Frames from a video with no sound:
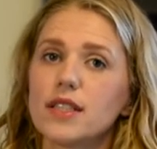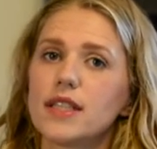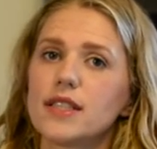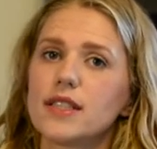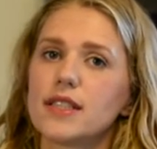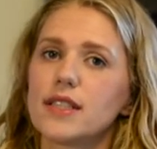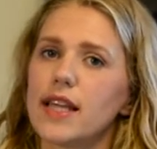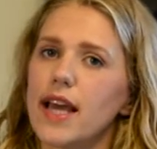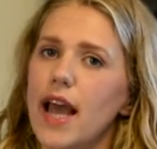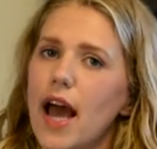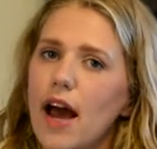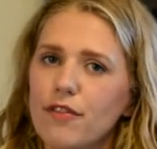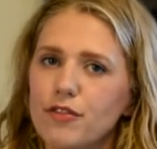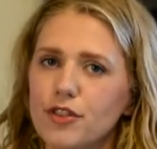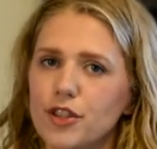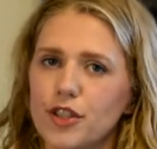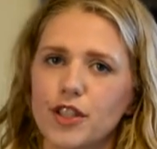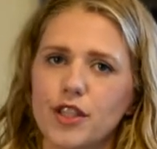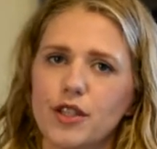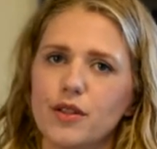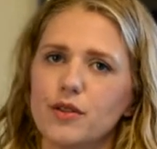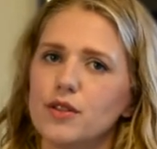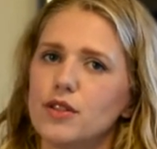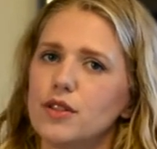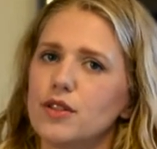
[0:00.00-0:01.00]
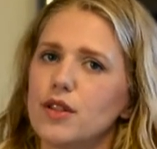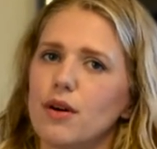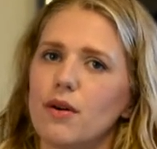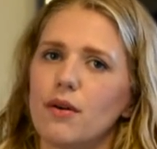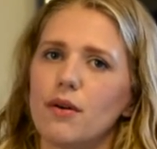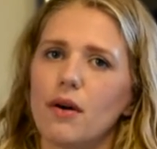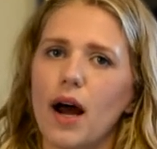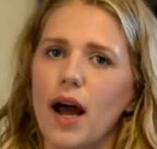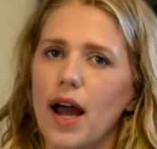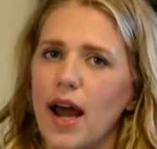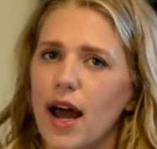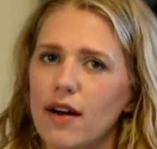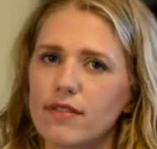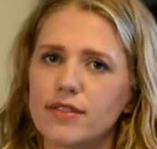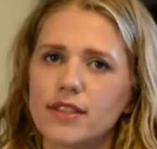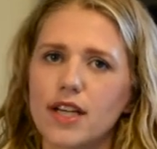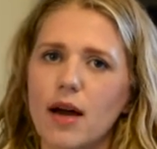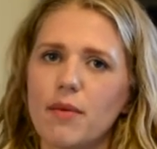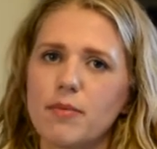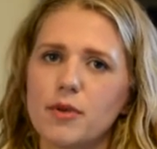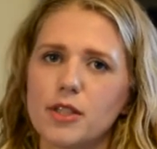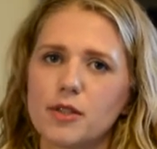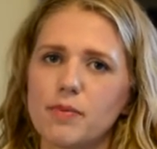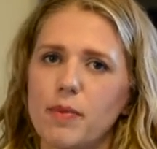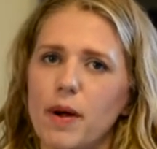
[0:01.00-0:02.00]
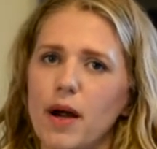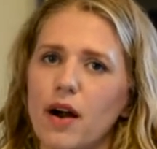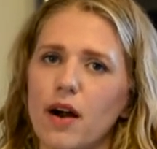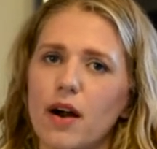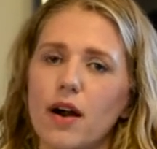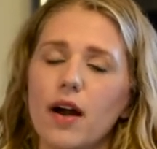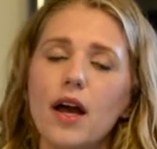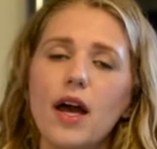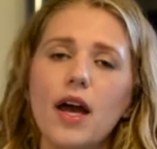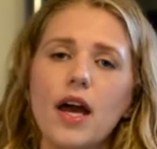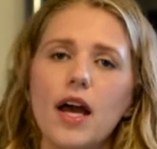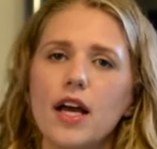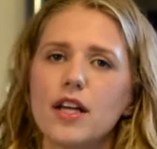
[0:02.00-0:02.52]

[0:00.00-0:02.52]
It's the afternoon, so I have time to spare.